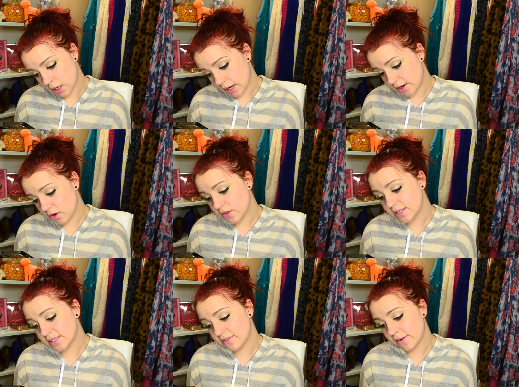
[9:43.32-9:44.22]
I know
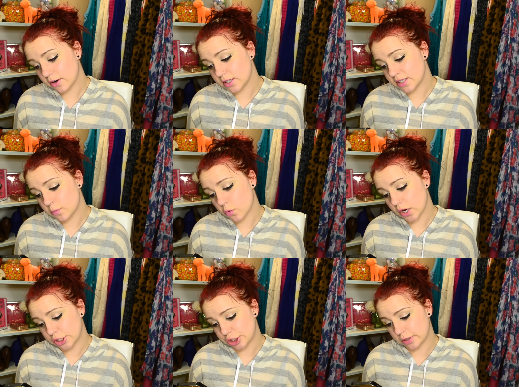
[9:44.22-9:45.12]
this is a very deep
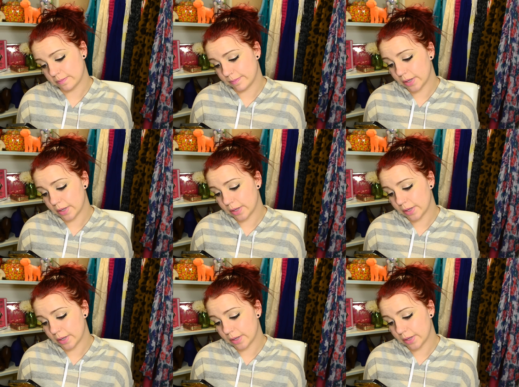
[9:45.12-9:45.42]
question,